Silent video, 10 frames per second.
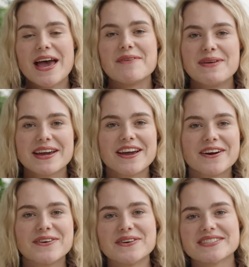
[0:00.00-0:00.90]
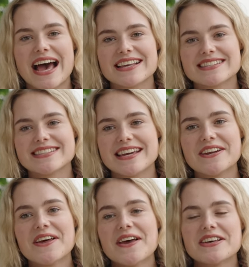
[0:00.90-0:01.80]
And being a young horse that hasn't
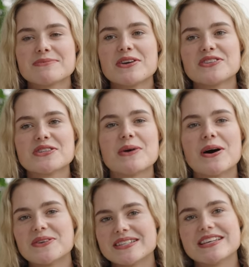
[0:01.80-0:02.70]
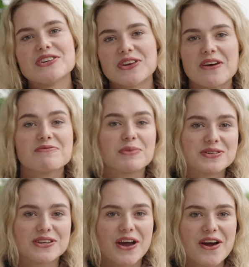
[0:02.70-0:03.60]
seen as much of the world as he should have
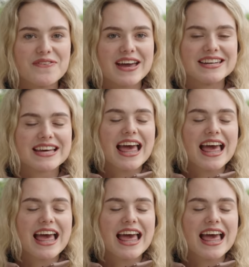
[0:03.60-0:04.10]
because of COVID,